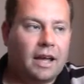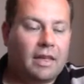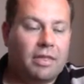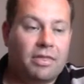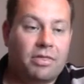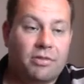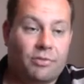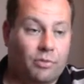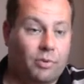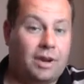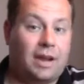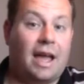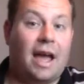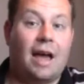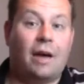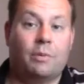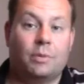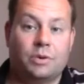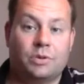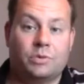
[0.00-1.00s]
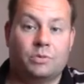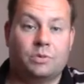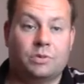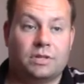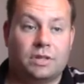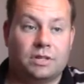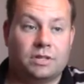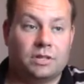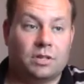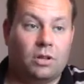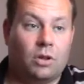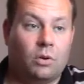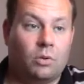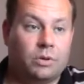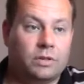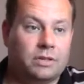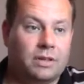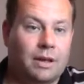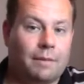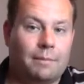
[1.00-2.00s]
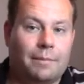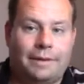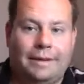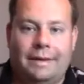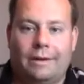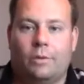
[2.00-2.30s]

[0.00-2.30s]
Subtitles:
3 hours was the slowest time, but,